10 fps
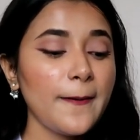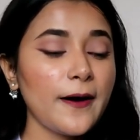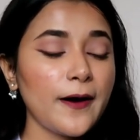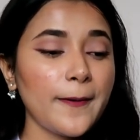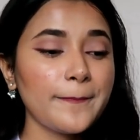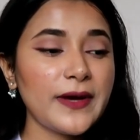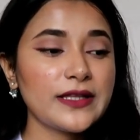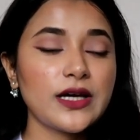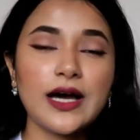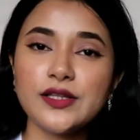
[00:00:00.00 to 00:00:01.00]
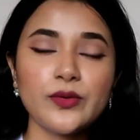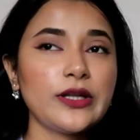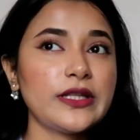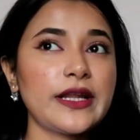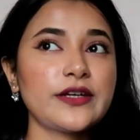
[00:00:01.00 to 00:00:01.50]
And the other
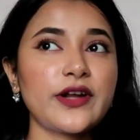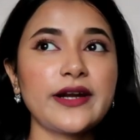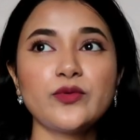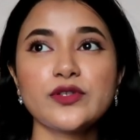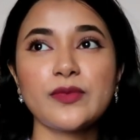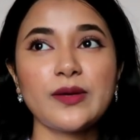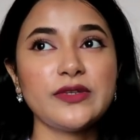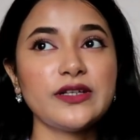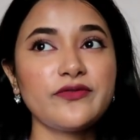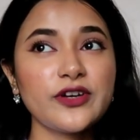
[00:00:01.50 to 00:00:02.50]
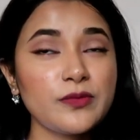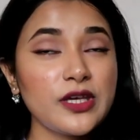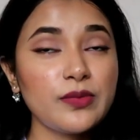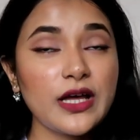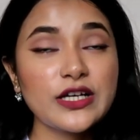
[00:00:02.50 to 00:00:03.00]
one that I tried was Maybelline Fit
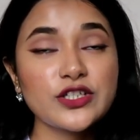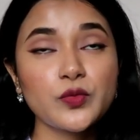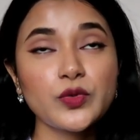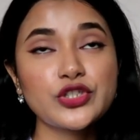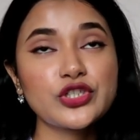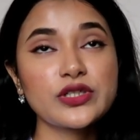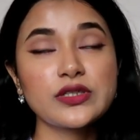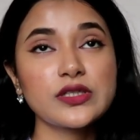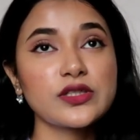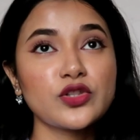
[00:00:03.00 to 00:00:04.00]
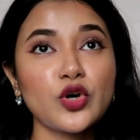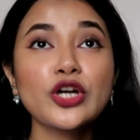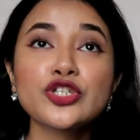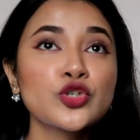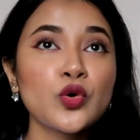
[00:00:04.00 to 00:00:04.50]
Me blush, which just does
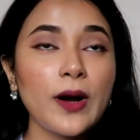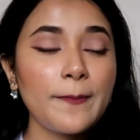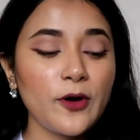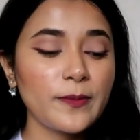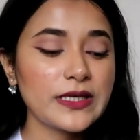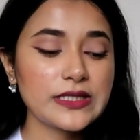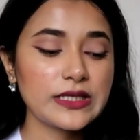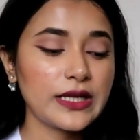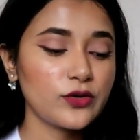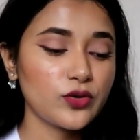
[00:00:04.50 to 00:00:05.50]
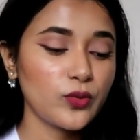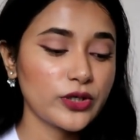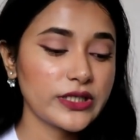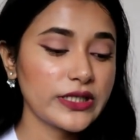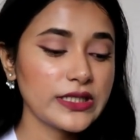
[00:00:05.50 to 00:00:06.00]
not show up on my skin. I don't know
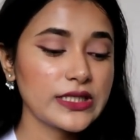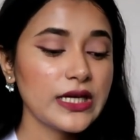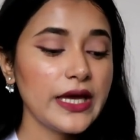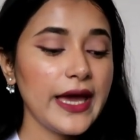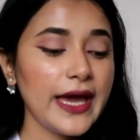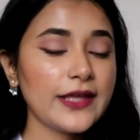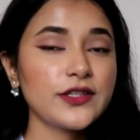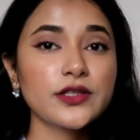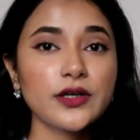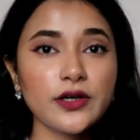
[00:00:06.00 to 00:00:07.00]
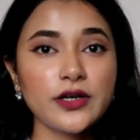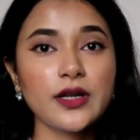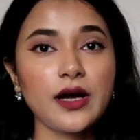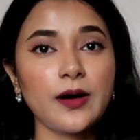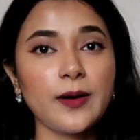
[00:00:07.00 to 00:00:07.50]
what it is. And the
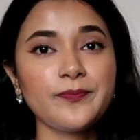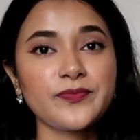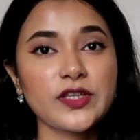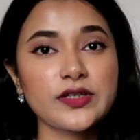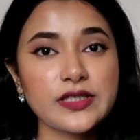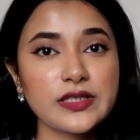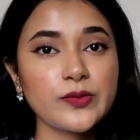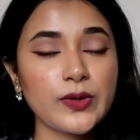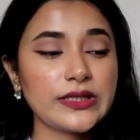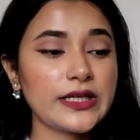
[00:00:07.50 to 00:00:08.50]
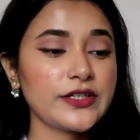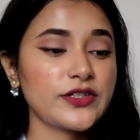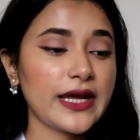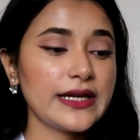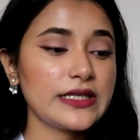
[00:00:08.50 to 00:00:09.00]
third recent one that I
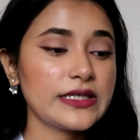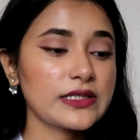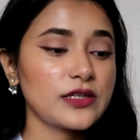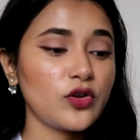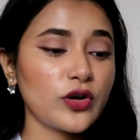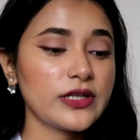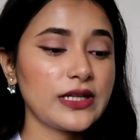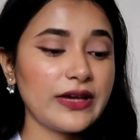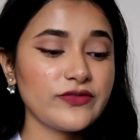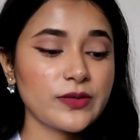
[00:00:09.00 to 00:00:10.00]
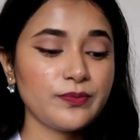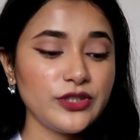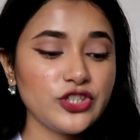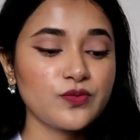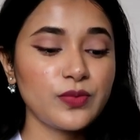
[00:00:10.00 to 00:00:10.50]
tried is the L'Oreal Lives a
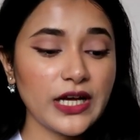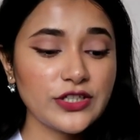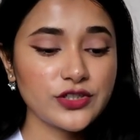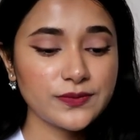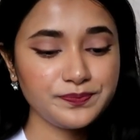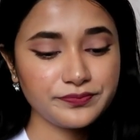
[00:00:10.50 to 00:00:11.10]
Peach blush,